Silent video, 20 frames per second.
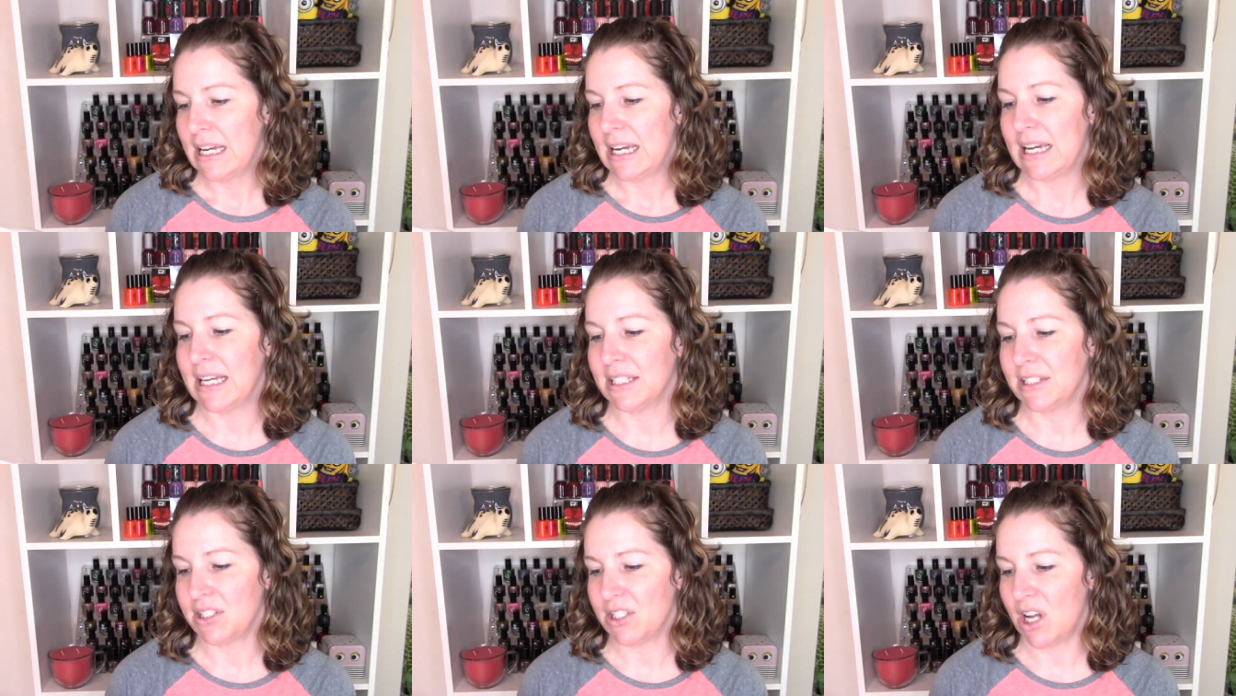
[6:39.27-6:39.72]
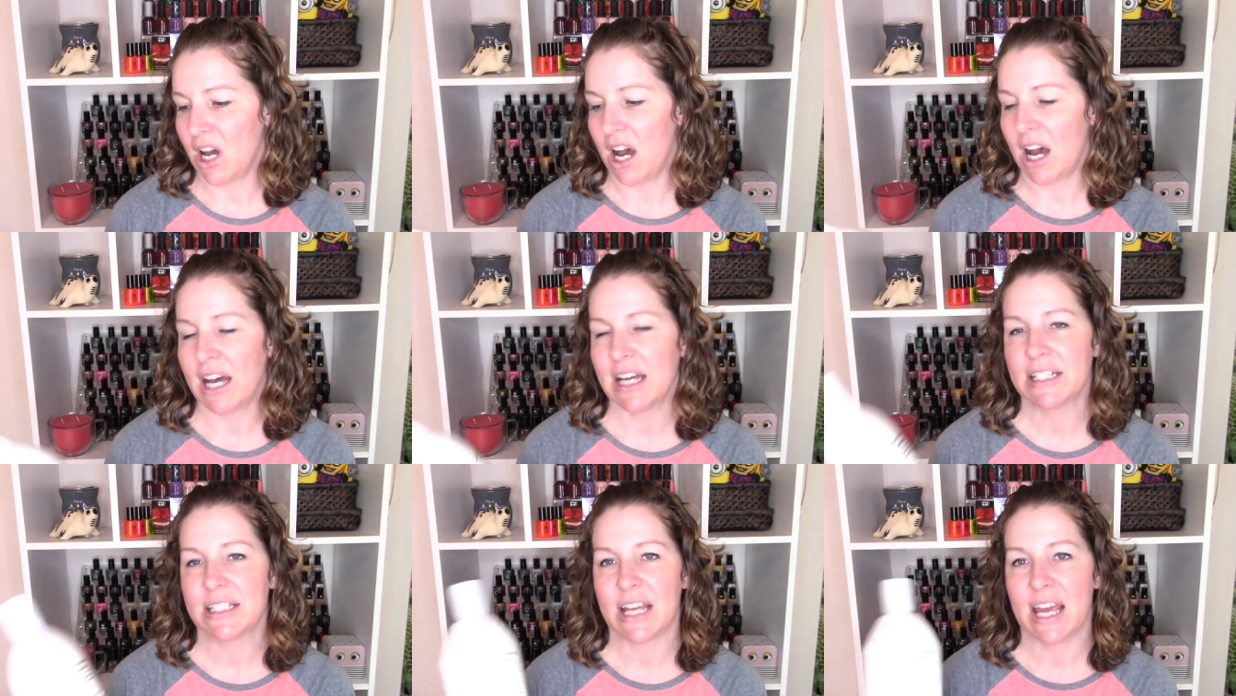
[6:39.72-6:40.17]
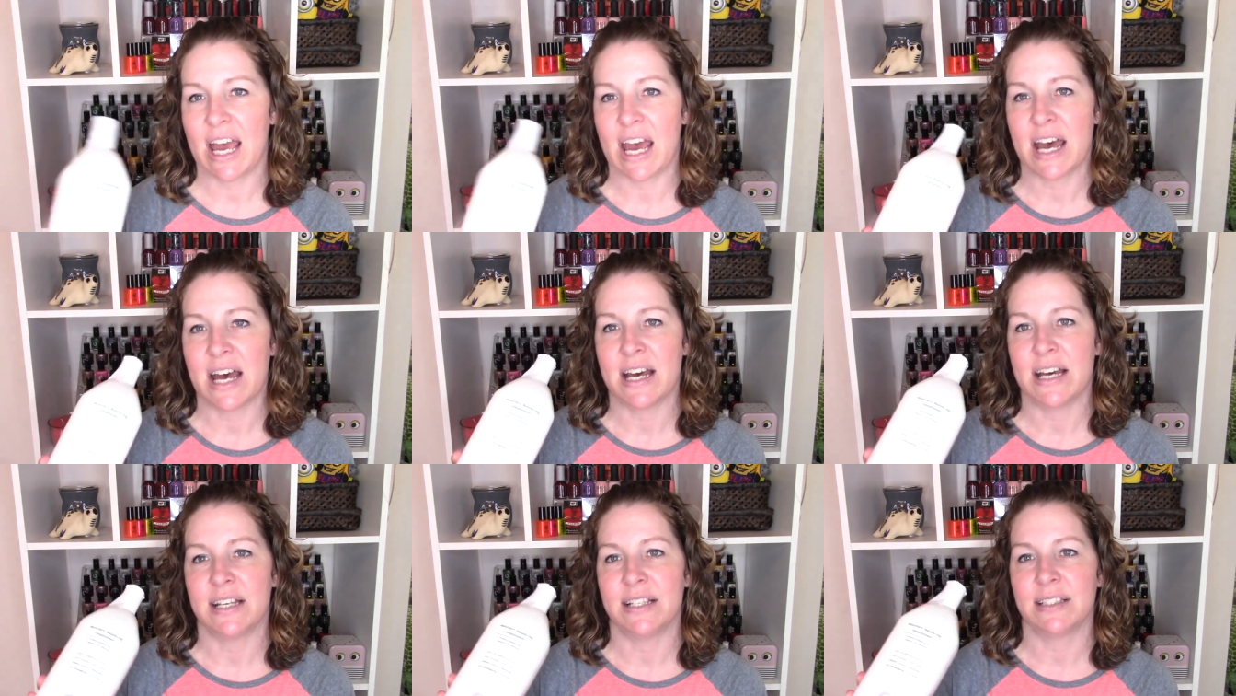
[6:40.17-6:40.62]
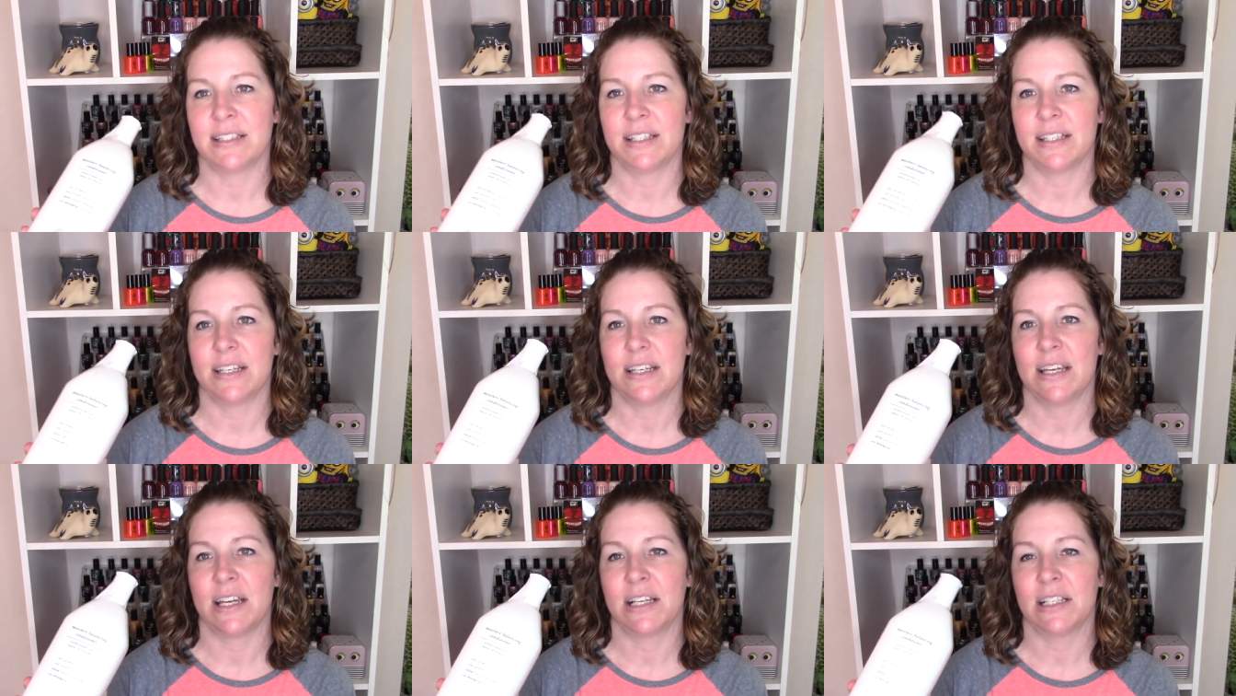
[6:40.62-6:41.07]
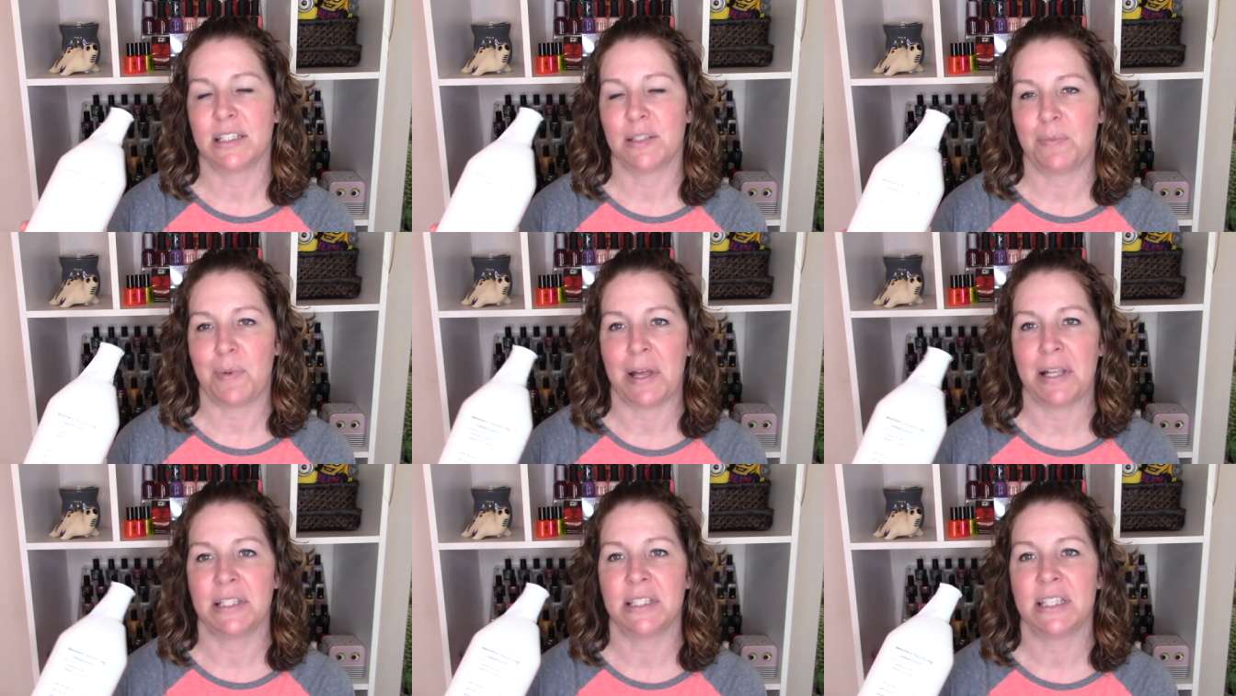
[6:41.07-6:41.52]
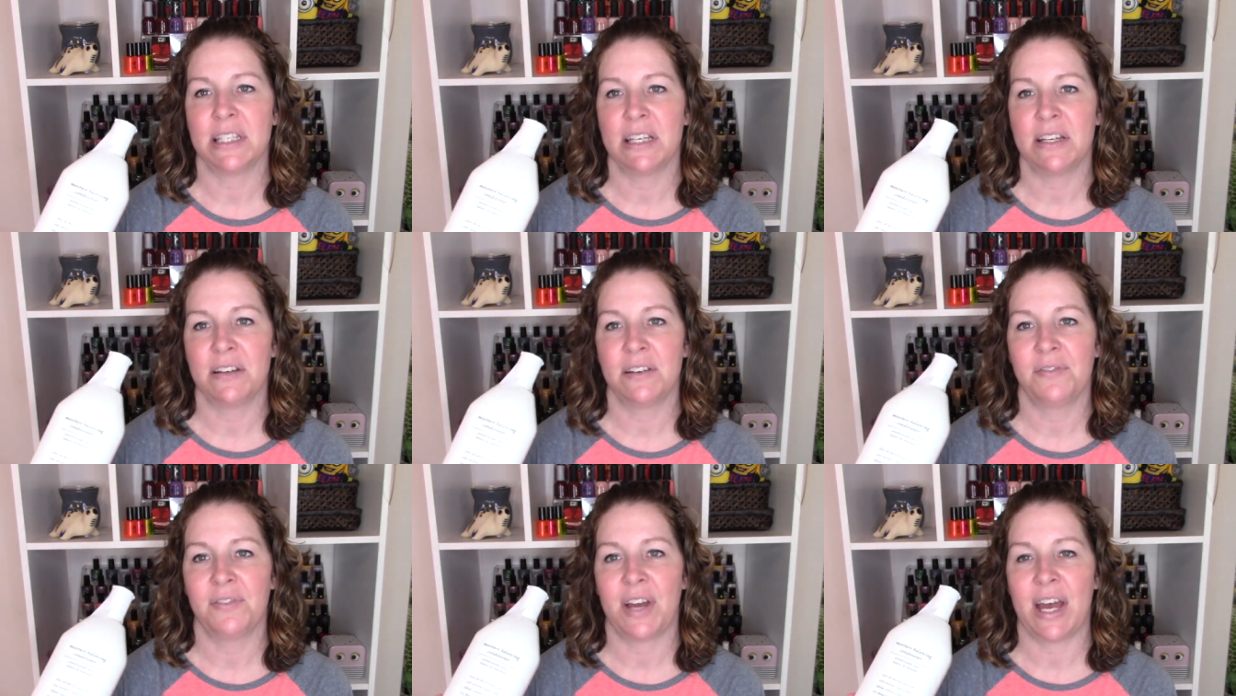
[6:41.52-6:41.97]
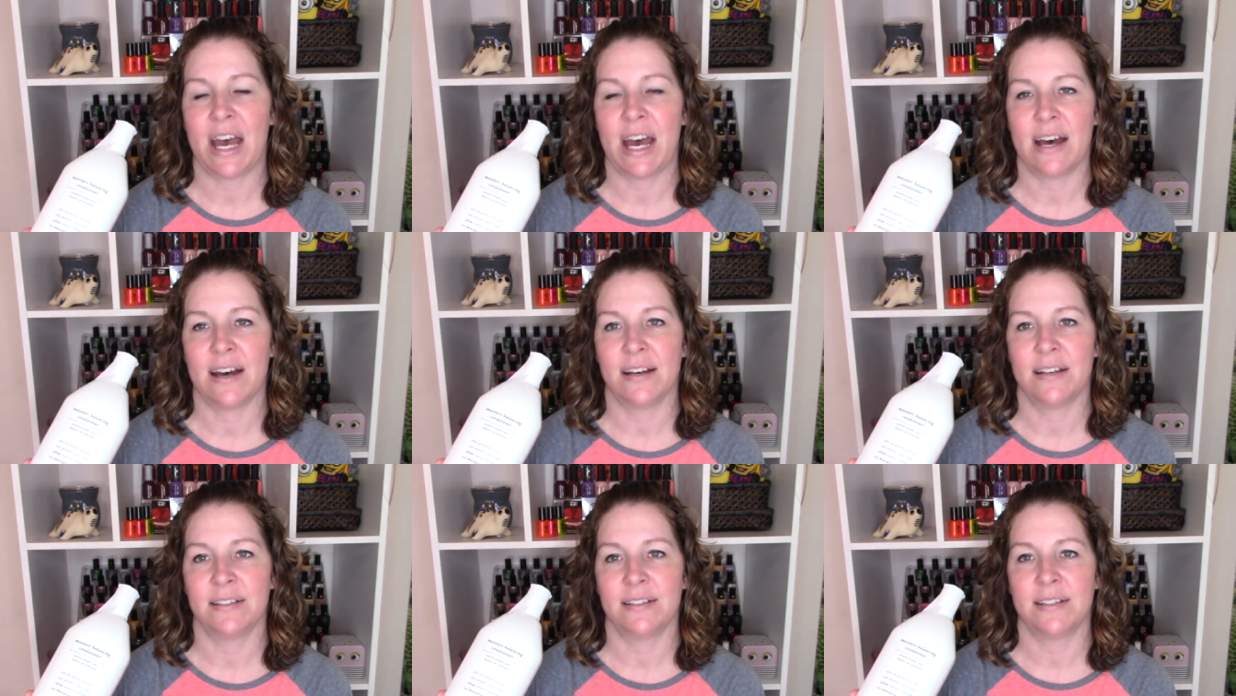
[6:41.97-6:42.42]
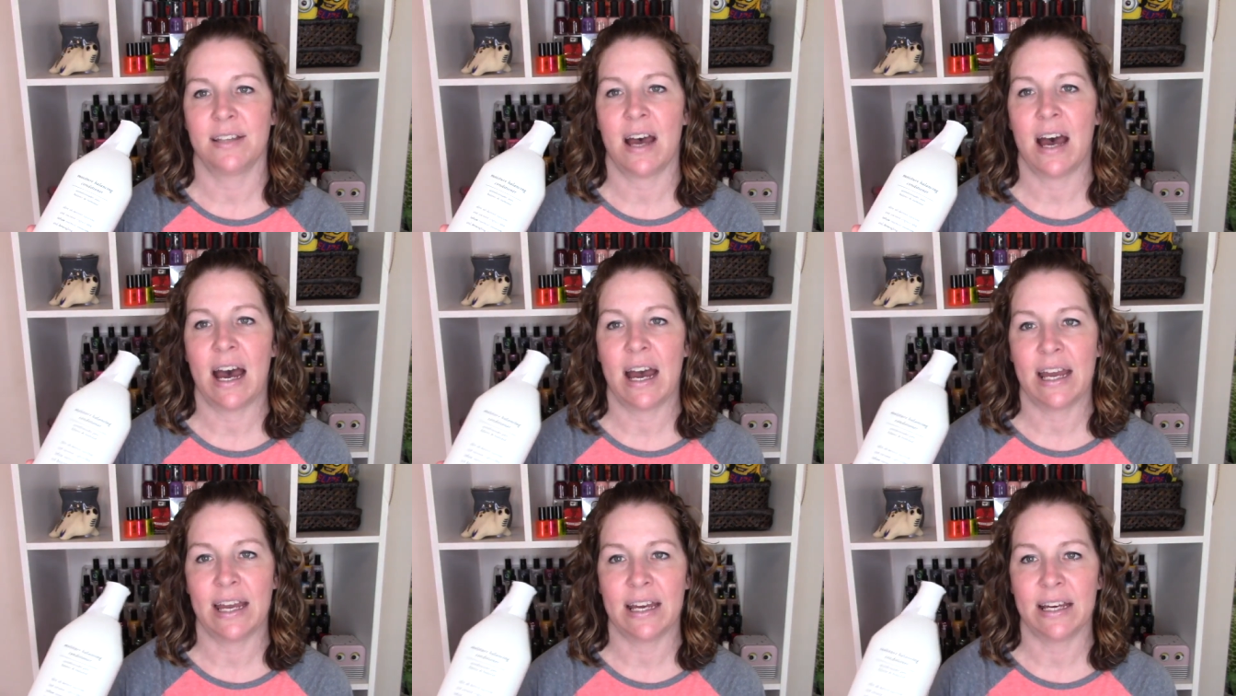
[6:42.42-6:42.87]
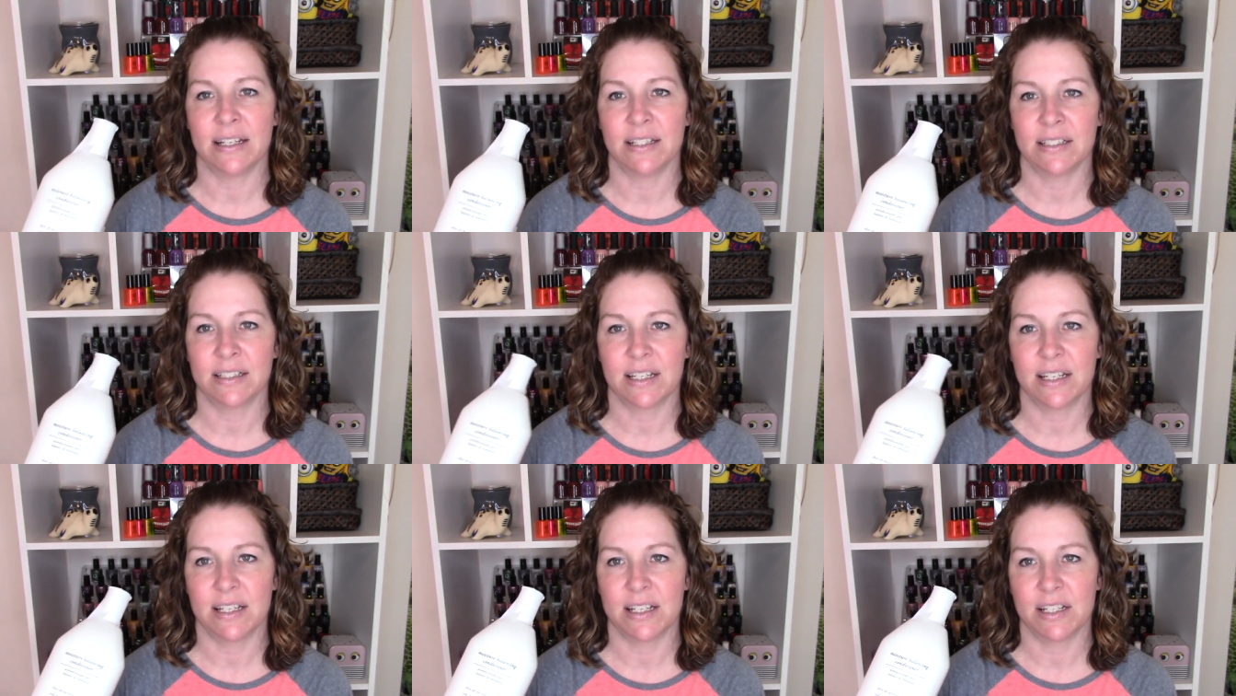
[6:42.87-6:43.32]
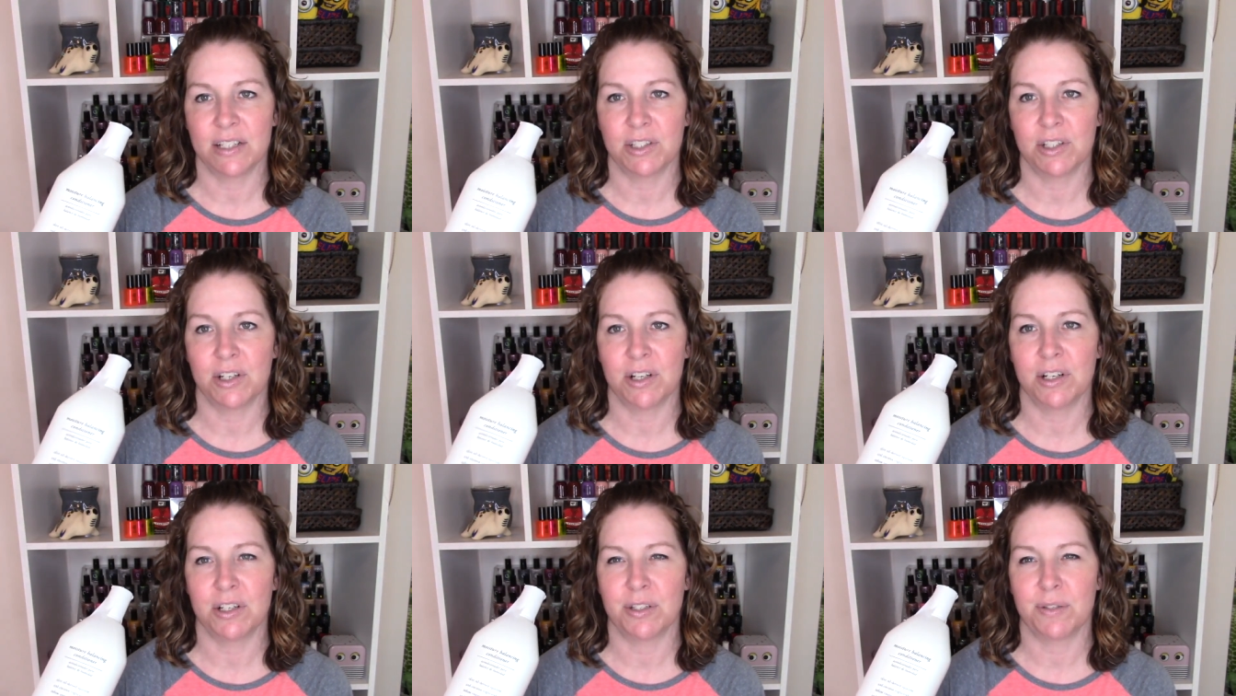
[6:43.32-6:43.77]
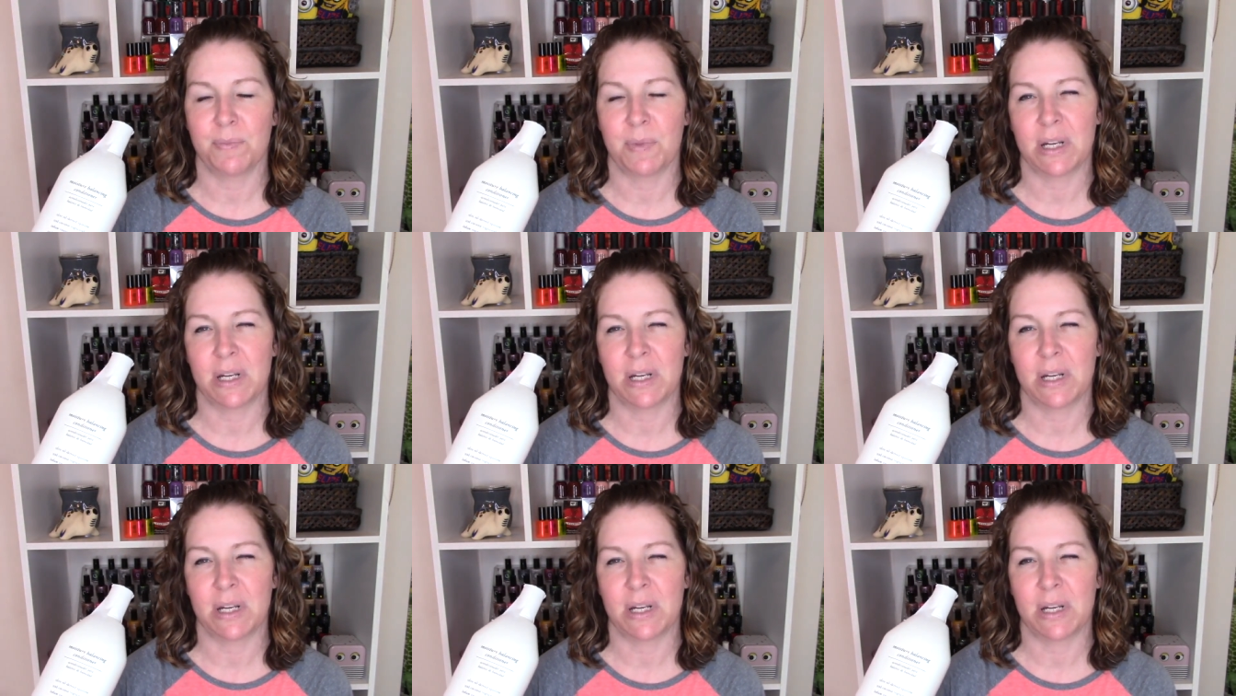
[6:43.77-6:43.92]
It's not as expensive as high-end conditioners,